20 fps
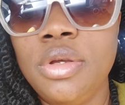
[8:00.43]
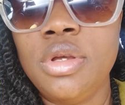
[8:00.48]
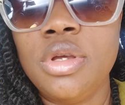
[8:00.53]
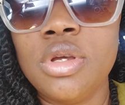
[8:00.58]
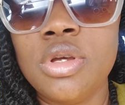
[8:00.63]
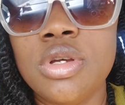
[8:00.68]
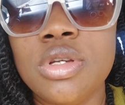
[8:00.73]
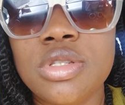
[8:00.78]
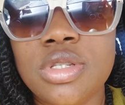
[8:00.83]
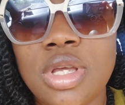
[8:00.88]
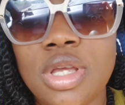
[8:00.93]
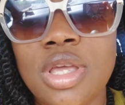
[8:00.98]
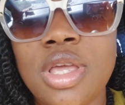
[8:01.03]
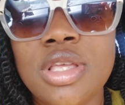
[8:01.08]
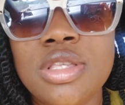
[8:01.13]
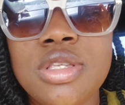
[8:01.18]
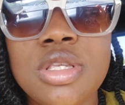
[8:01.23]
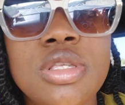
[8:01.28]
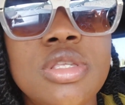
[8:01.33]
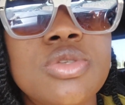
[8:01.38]
because I
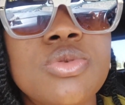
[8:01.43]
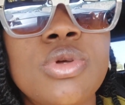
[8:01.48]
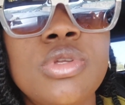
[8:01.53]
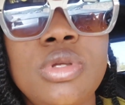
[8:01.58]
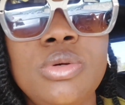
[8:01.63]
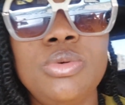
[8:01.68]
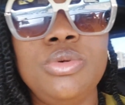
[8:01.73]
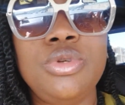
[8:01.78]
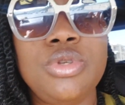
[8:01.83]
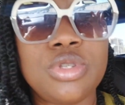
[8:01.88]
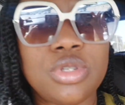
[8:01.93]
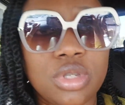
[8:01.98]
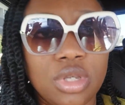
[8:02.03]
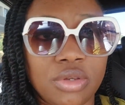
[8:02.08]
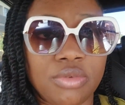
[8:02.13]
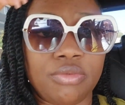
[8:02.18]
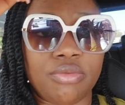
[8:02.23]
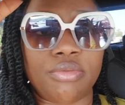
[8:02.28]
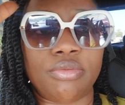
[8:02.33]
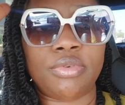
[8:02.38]
guess this is what they will use
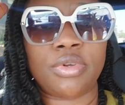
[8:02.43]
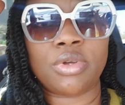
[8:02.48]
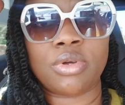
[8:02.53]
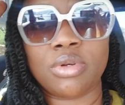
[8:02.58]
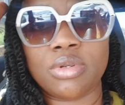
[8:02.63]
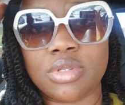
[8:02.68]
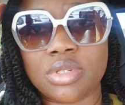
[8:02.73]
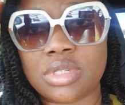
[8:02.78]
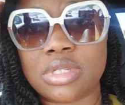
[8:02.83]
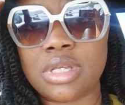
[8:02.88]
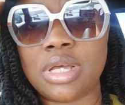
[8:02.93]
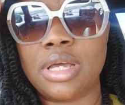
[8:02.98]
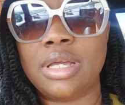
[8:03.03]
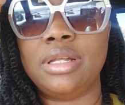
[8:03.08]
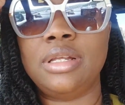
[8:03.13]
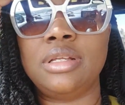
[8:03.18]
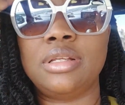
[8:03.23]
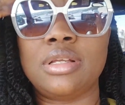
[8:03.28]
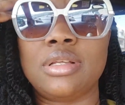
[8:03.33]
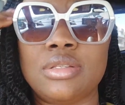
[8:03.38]
in
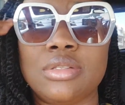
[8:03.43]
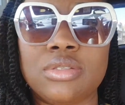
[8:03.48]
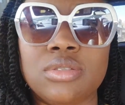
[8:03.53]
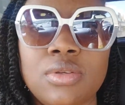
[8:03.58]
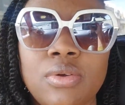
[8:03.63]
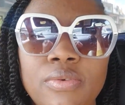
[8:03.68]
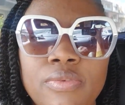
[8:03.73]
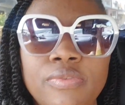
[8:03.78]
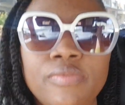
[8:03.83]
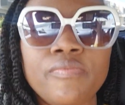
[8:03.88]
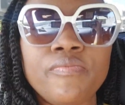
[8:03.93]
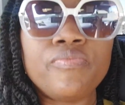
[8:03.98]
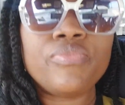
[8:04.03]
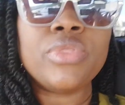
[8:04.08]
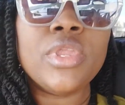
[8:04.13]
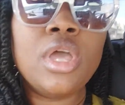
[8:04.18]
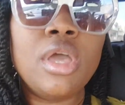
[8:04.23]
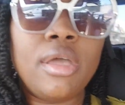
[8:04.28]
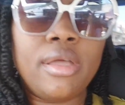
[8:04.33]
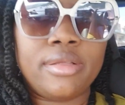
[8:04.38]
reconciling and stuff.
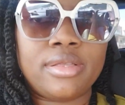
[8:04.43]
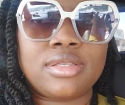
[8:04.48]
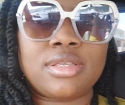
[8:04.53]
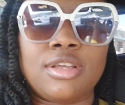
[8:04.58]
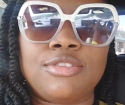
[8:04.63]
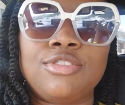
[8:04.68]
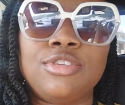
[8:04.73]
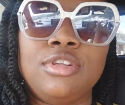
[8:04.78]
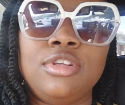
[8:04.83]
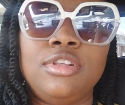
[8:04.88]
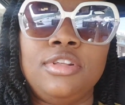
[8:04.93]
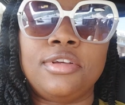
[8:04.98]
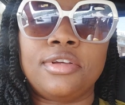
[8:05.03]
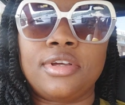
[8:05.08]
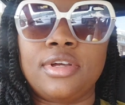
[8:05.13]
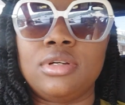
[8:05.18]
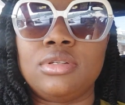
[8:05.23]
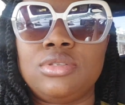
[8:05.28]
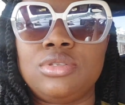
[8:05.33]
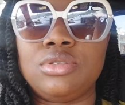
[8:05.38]
It is actually
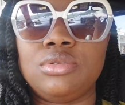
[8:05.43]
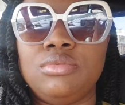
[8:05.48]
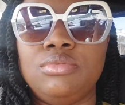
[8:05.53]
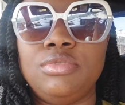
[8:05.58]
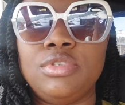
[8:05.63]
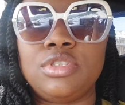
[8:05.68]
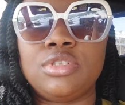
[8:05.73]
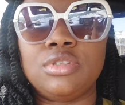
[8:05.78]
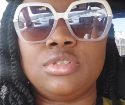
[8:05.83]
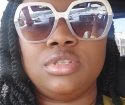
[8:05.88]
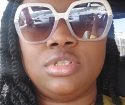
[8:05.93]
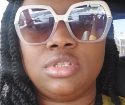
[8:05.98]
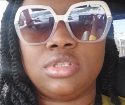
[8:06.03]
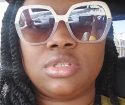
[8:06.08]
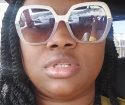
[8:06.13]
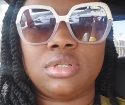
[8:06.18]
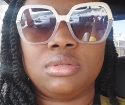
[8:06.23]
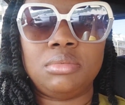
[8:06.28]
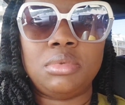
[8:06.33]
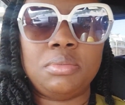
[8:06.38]
legal to return it,
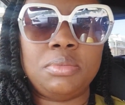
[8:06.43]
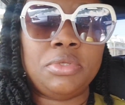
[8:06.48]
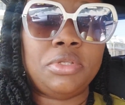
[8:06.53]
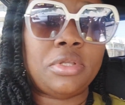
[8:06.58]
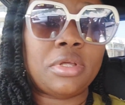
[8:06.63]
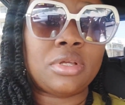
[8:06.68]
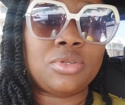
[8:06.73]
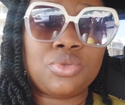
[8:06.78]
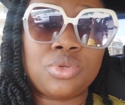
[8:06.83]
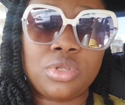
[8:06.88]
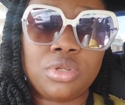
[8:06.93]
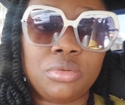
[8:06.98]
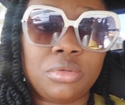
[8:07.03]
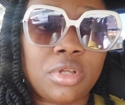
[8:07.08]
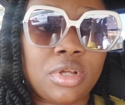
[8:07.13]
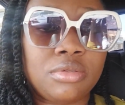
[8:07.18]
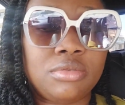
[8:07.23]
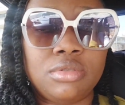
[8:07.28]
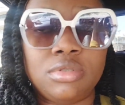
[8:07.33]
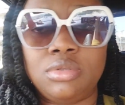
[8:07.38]
and maybe that's when they will
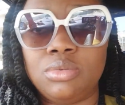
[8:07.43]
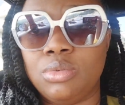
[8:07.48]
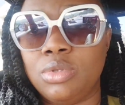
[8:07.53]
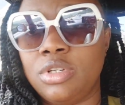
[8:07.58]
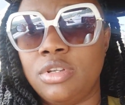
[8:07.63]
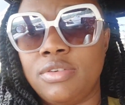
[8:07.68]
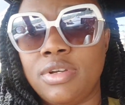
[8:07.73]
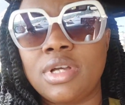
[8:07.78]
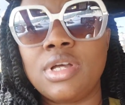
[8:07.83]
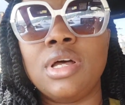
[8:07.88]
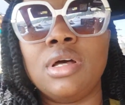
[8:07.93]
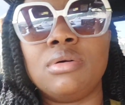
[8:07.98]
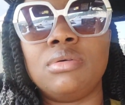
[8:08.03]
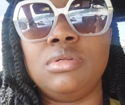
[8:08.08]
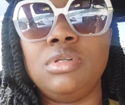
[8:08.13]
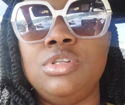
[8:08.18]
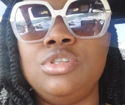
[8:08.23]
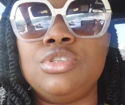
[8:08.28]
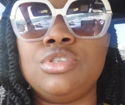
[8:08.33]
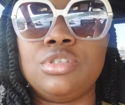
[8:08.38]
now do whatever
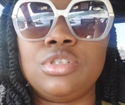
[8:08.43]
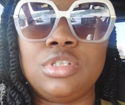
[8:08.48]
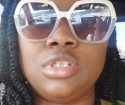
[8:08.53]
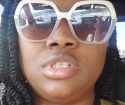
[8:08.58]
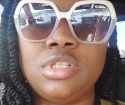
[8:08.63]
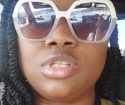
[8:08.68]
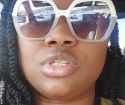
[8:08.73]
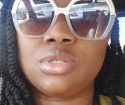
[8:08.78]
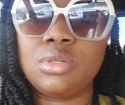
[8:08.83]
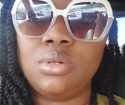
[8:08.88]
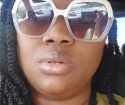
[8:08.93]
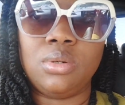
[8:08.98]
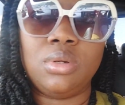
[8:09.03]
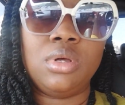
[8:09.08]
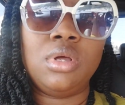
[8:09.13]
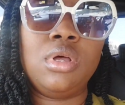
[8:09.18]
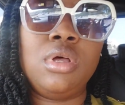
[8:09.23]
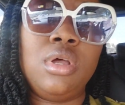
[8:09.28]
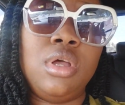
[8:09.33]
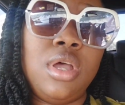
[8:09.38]
calculations it is. So
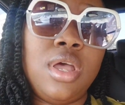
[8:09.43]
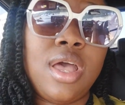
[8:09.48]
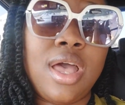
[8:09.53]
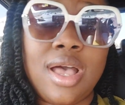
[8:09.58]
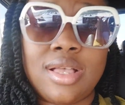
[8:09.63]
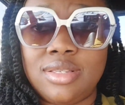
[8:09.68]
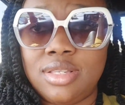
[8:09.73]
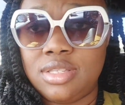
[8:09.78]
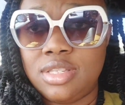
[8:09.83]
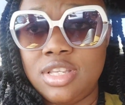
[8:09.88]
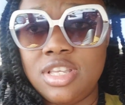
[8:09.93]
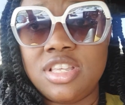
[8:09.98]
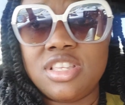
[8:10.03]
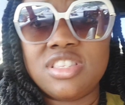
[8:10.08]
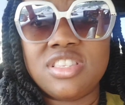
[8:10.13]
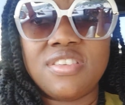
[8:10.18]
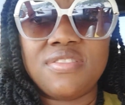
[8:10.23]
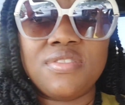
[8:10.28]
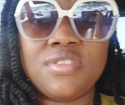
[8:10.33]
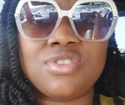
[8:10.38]
as it is,
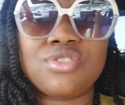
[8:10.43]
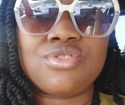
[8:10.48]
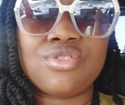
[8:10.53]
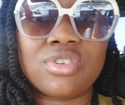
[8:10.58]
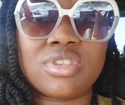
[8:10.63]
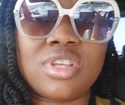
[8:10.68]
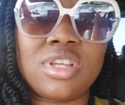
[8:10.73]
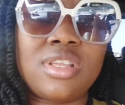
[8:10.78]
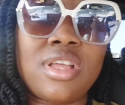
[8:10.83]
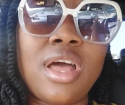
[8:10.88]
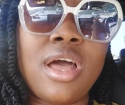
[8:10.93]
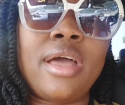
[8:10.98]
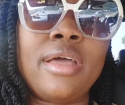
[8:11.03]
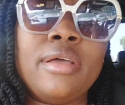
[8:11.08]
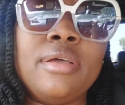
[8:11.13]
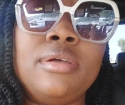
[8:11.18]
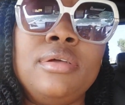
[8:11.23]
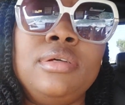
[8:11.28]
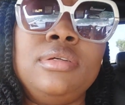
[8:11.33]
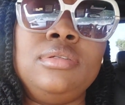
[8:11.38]
they've instructed that
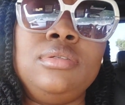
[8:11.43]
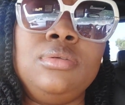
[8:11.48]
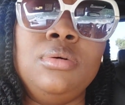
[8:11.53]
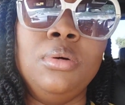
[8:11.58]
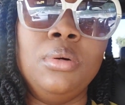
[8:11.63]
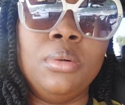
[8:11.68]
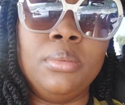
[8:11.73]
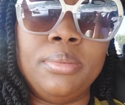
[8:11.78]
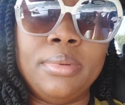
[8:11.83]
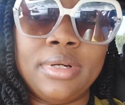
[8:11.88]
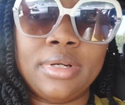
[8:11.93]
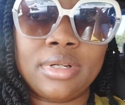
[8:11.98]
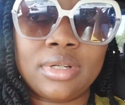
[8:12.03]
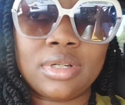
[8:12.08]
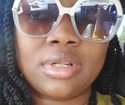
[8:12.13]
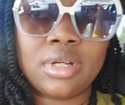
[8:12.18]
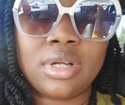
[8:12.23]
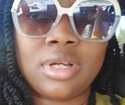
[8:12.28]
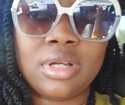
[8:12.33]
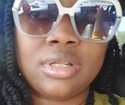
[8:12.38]
I go back
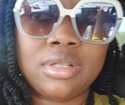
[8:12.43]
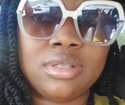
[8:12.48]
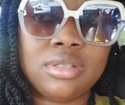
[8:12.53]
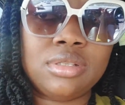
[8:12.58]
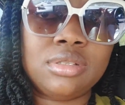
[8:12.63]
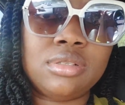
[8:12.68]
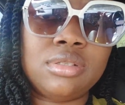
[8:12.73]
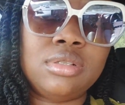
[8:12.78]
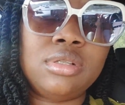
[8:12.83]
and